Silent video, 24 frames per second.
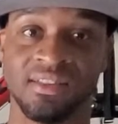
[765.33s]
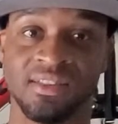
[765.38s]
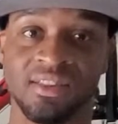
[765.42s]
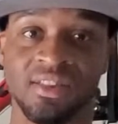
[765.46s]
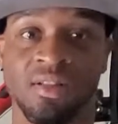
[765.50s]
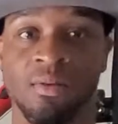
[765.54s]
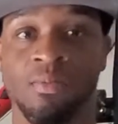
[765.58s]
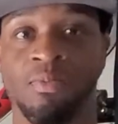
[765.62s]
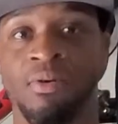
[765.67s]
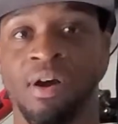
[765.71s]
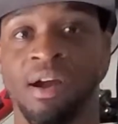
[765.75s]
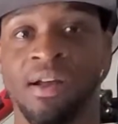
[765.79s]
to
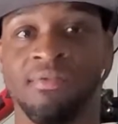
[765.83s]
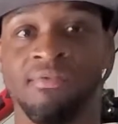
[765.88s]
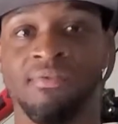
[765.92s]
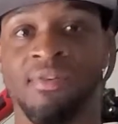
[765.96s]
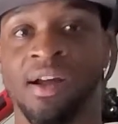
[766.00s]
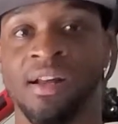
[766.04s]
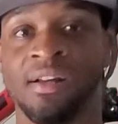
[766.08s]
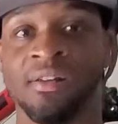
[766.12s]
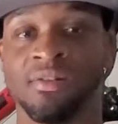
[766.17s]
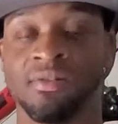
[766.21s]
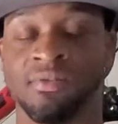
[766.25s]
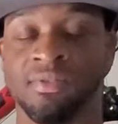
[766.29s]
the Bryton
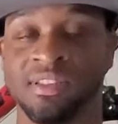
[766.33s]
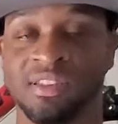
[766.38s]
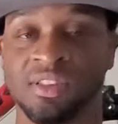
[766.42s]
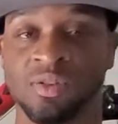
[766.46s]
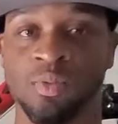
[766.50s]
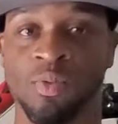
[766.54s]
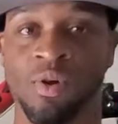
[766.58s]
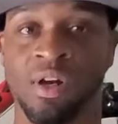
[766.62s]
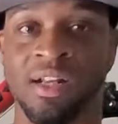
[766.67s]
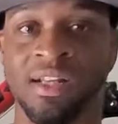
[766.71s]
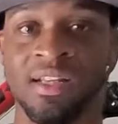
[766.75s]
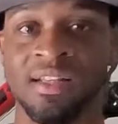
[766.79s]
Rider
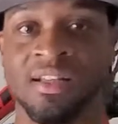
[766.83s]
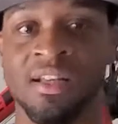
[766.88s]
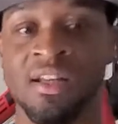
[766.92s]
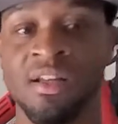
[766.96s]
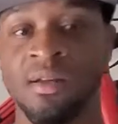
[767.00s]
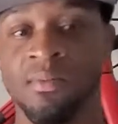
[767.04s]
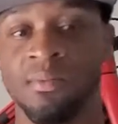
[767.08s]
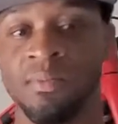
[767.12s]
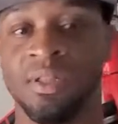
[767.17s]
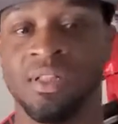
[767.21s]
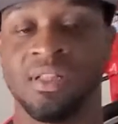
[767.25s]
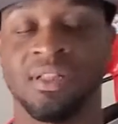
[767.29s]
320,
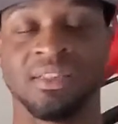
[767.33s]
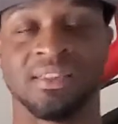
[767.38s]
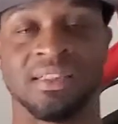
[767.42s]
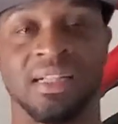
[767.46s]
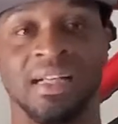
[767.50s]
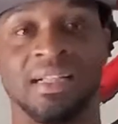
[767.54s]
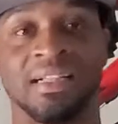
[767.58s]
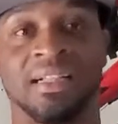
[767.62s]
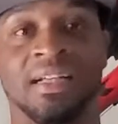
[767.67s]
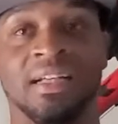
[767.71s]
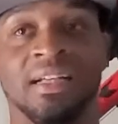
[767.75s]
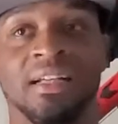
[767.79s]
because
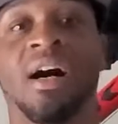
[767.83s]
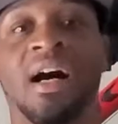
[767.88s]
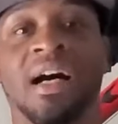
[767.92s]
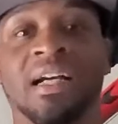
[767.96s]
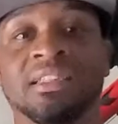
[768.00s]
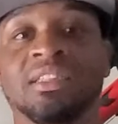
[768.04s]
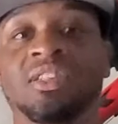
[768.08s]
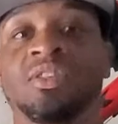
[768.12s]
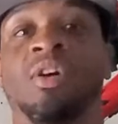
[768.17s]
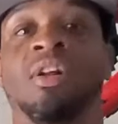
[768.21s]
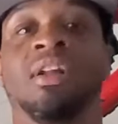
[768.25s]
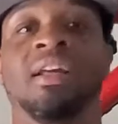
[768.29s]
I
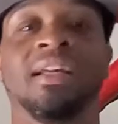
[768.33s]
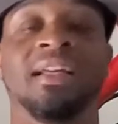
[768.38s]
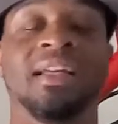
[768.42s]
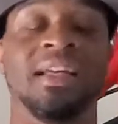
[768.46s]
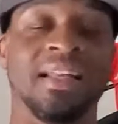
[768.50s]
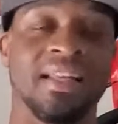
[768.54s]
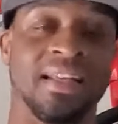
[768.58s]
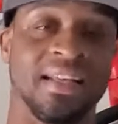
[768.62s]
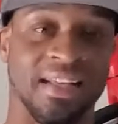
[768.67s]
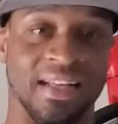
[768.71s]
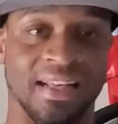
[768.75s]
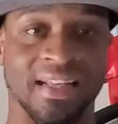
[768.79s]
started
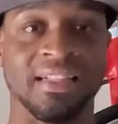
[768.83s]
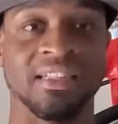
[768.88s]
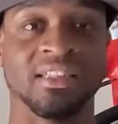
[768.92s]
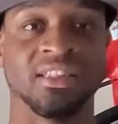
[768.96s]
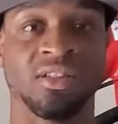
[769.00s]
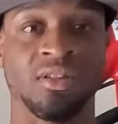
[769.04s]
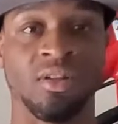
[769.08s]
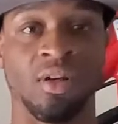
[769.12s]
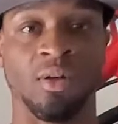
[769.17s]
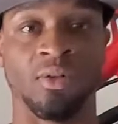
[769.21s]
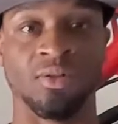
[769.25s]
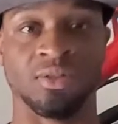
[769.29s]
getting
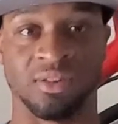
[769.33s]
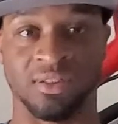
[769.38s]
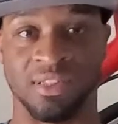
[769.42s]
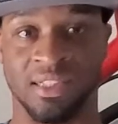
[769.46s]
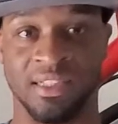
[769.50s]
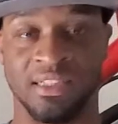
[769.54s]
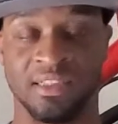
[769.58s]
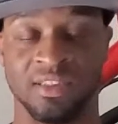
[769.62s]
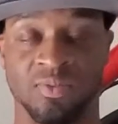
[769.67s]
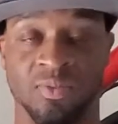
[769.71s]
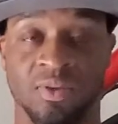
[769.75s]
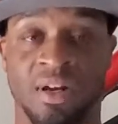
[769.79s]
into those
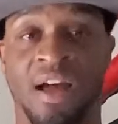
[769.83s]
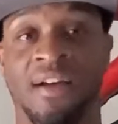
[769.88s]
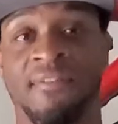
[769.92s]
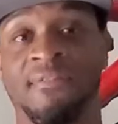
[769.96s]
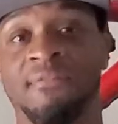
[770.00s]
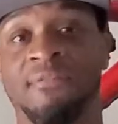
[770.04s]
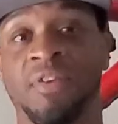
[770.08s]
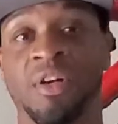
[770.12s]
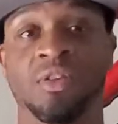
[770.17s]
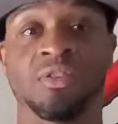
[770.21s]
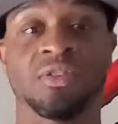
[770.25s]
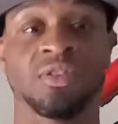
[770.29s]
things. When I
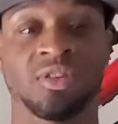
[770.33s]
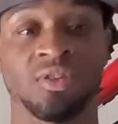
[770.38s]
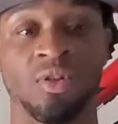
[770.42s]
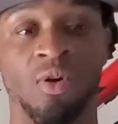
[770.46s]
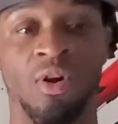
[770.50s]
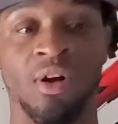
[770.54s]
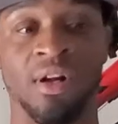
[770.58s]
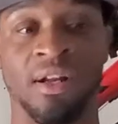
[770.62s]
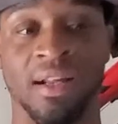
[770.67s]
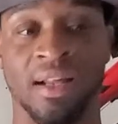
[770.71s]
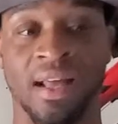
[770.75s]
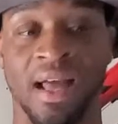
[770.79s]
first
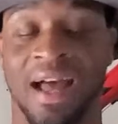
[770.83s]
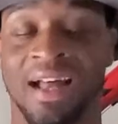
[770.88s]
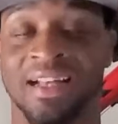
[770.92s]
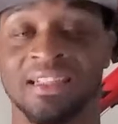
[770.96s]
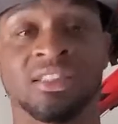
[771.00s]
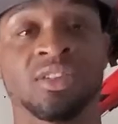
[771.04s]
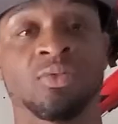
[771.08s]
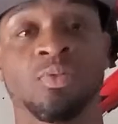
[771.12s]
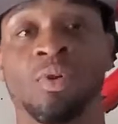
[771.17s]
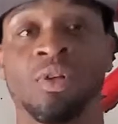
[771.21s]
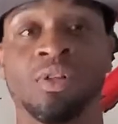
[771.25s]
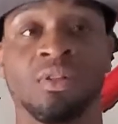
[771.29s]
started, I
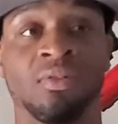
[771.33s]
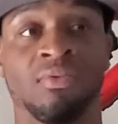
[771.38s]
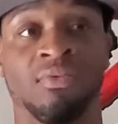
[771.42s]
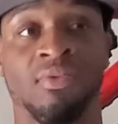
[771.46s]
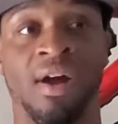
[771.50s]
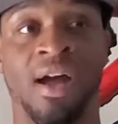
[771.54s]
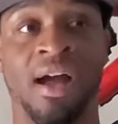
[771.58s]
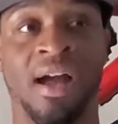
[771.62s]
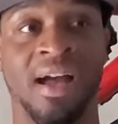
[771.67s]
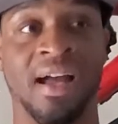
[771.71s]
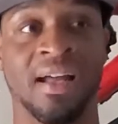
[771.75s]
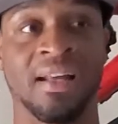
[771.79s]
just wanted to
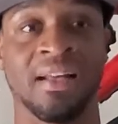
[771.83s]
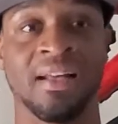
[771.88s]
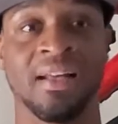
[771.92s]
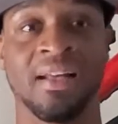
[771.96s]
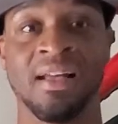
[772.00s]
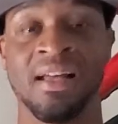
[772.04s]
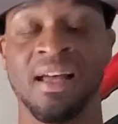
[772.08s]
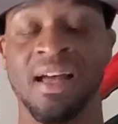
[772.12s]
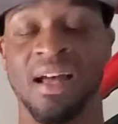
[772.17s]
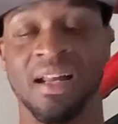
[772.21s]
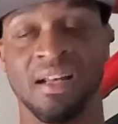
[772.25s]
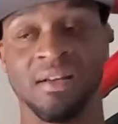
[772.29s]
ride.
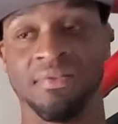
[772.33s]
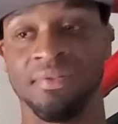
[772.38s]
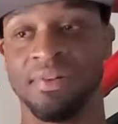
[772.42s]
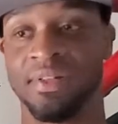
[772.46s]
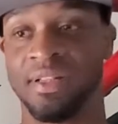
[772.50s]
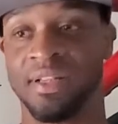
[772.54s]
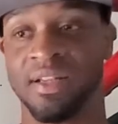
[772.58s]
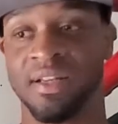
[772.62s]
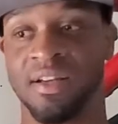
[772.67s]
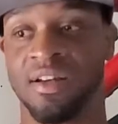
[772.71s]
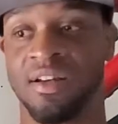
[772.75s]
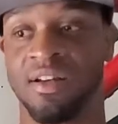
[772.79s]
I didn't really
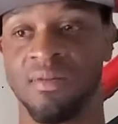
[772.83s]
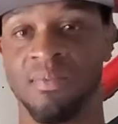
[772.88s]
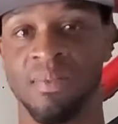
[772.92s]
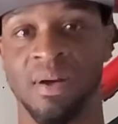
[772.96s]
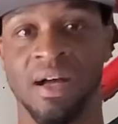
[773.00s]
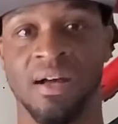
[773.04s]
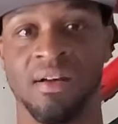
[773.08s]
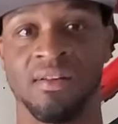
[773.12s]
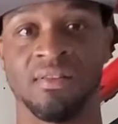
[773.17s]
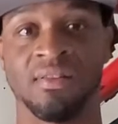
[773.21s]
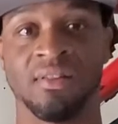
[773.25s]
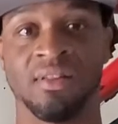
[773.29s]
care
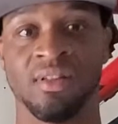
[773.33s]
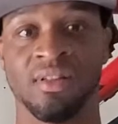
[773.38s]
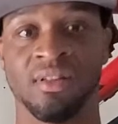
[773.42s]
about